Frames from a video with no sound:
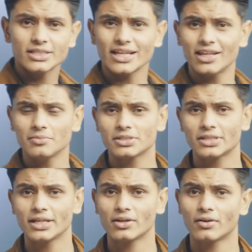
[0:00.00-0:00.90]
hair styling
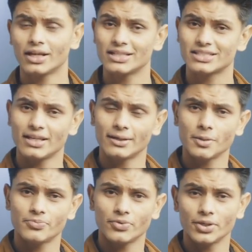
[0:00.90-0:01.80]
mistake or hair styling
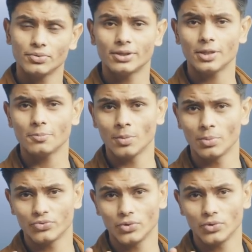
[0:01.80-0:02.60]
tip for you, the tip number